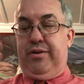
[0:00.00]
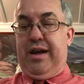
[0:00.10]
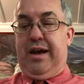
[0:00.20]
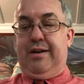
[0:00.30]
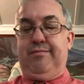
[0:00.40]

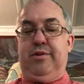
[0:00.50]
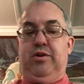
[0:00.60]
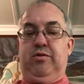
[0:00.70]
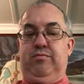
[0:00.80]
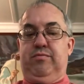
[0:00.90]
Dad
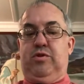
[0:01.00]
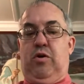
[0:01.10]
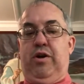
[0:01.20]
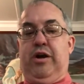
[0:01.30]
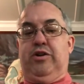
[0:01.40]
who
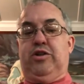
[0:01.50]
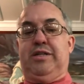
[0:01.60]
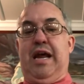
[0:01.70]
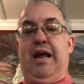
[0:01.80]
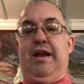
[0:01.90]
don't
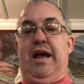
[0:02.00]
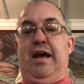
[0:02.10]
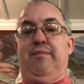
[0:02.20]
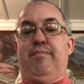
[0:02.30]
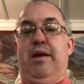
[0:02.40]
understand
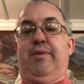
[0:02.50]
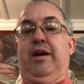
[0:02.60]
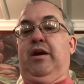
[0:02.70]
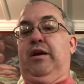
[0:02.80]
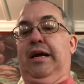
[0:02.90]
that,
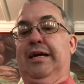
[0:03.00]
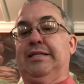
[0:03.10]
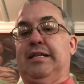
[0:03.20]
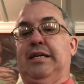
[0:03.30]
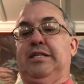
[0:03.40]
maybe
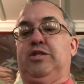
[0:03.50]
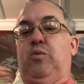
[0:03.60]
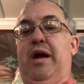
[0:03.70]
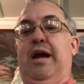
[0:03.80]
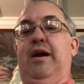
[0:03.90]
easily
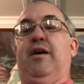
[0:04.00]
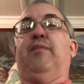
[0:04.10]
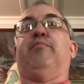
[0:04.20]
swayed,